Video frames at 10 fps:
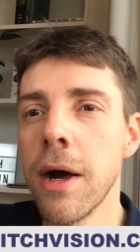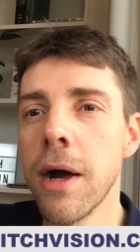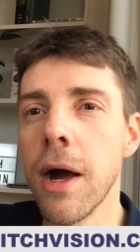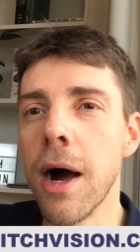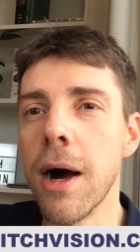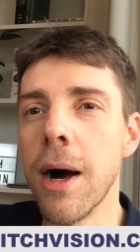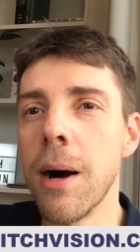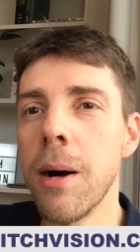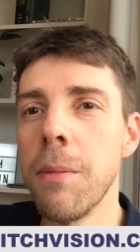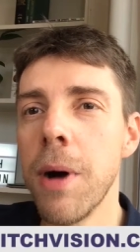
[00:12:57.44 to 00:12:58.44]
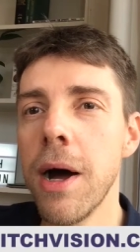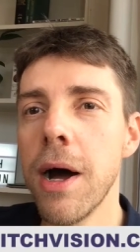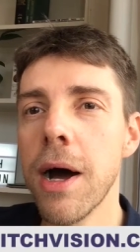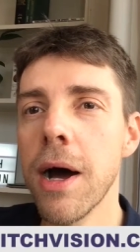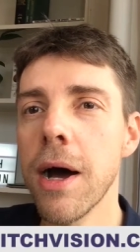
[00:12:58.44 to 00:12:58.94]

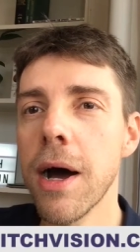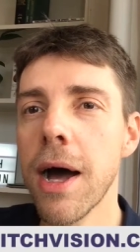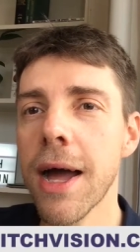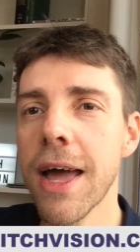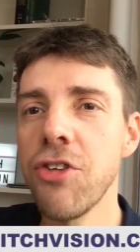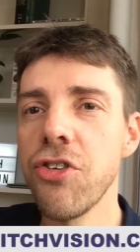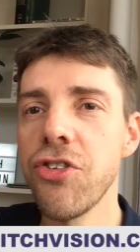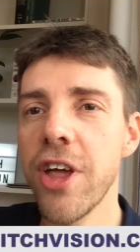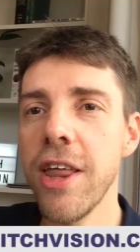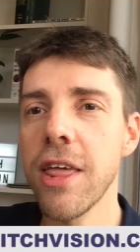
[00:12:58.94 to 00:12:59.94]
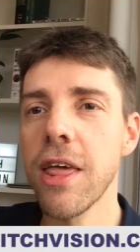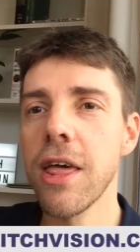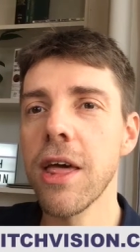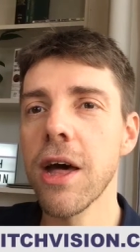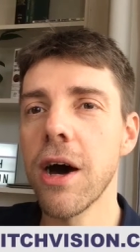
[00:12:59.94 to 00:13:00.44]
Akash has said he
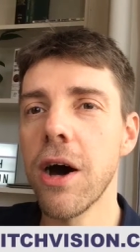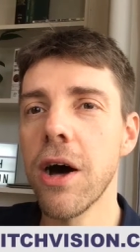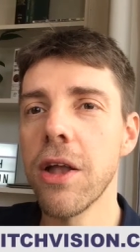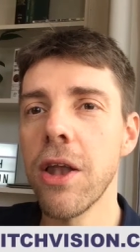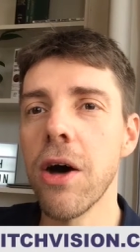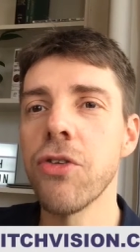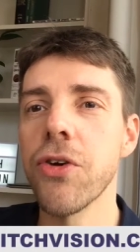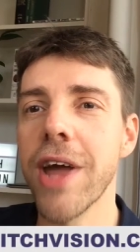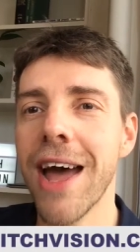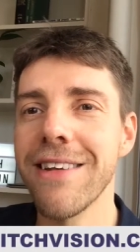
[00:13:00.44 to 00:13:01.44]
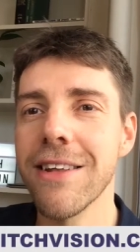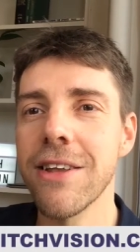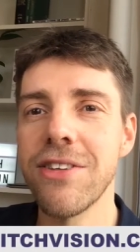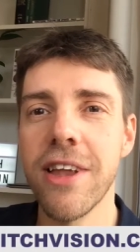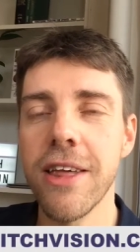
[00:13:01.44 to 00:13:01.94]
can't. Sorry, Adel has
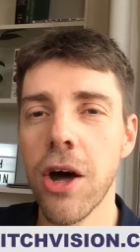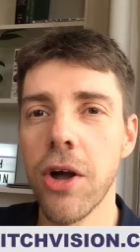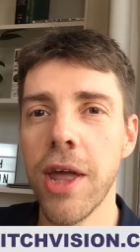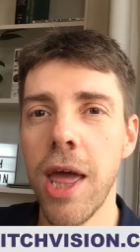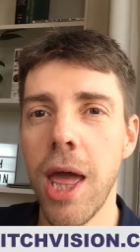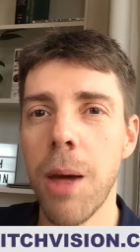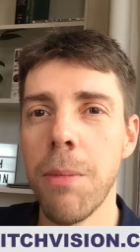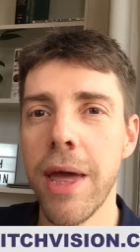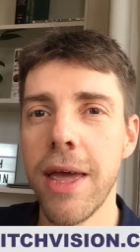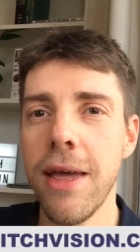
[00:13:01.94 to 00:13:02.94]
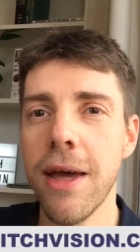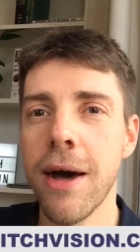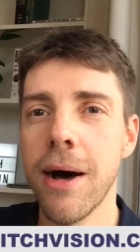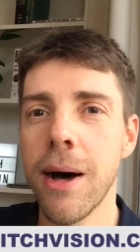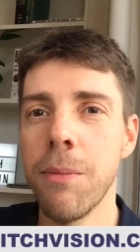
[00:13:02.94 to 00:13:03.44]
said he can't hear me.
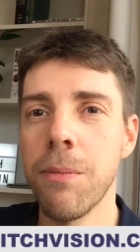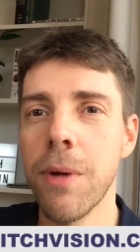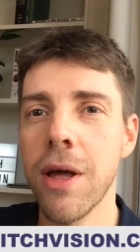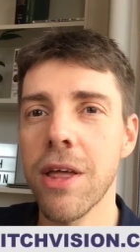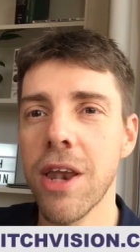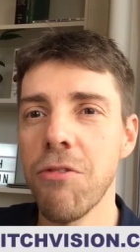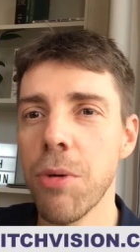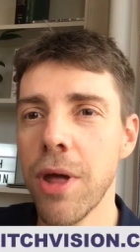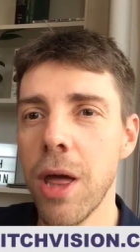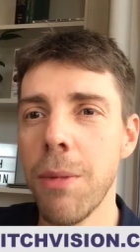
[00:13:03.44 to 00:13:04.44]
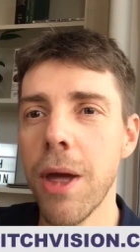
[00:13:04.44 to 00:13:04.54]
Can everybody hear me